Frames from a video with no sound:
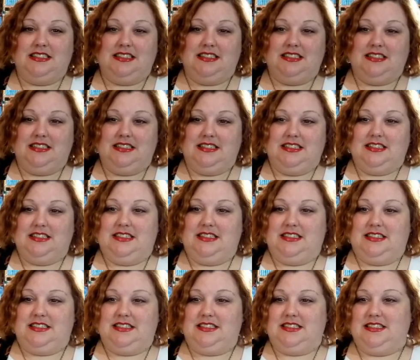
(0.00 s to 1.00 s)

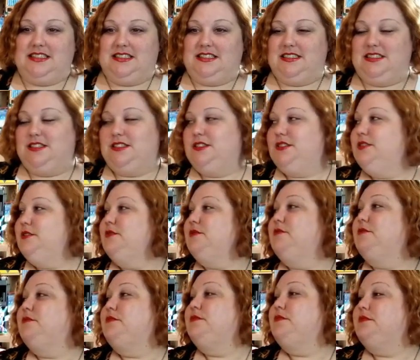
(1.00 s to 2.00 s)

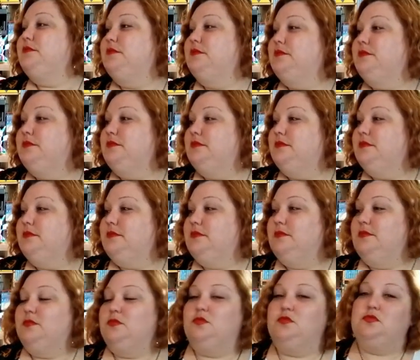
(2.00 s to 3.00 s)

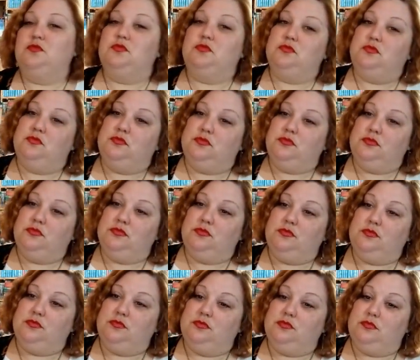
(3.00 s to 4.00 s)

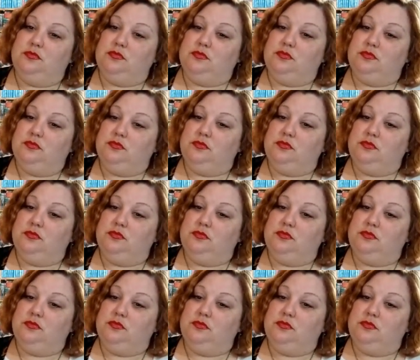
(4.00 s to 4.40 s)
[no speech]